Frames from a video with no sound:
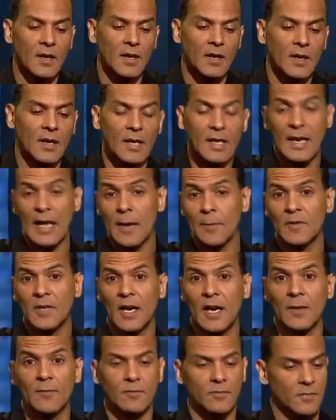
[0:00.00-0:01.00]
a
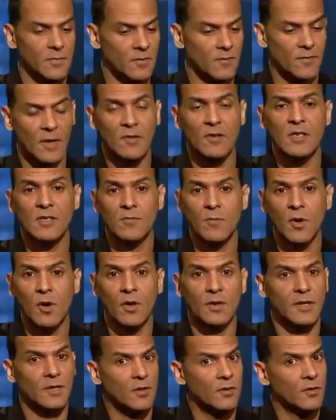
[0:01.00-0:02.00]
laptop. Very
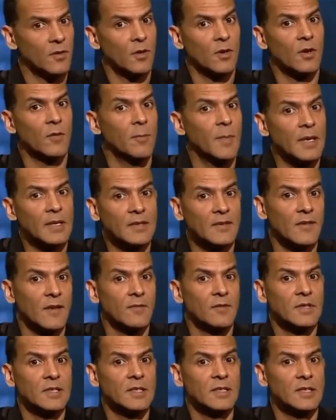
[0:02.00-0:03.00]
small. They no longer make the
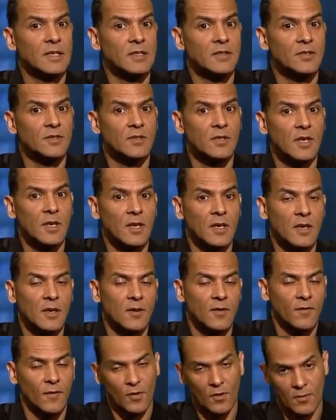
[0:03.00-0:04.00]
17-inch,
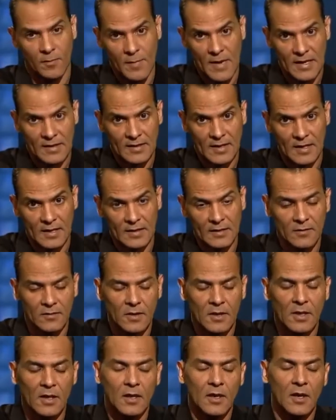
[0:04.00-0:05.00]
for Mac that is.